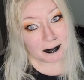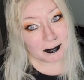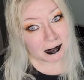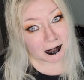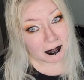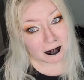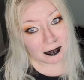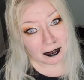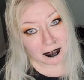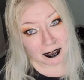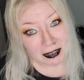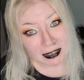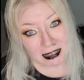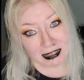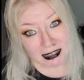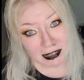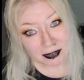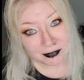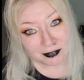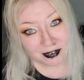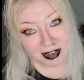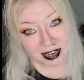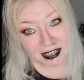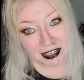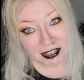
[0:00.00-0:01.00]
because it's
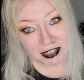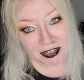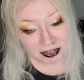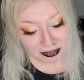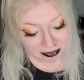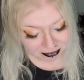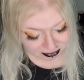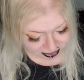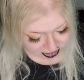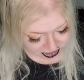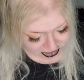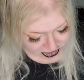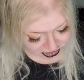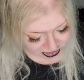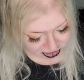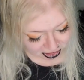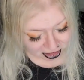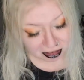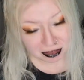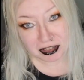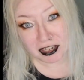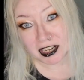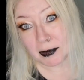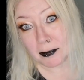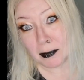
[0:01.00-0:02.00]
a way to
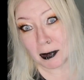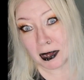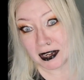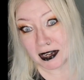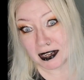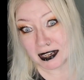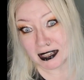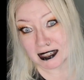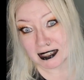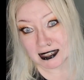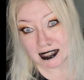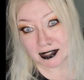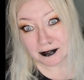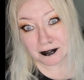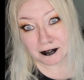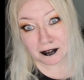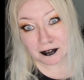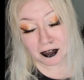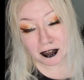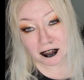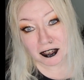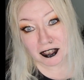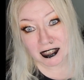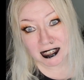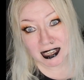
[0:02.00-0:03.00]
surgery, but it's in
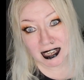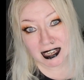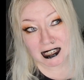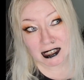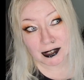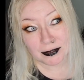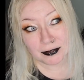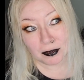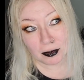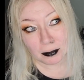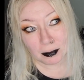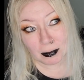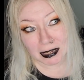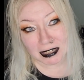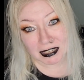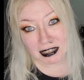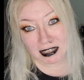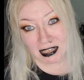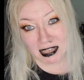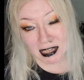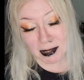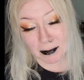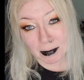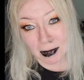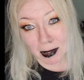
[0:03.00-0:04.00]
first case for my
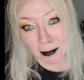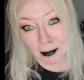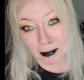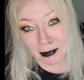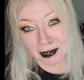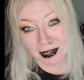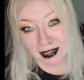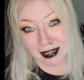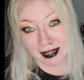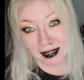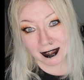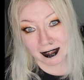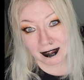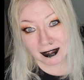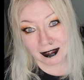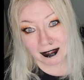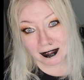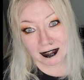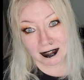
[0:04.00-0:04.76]
sleep apnea.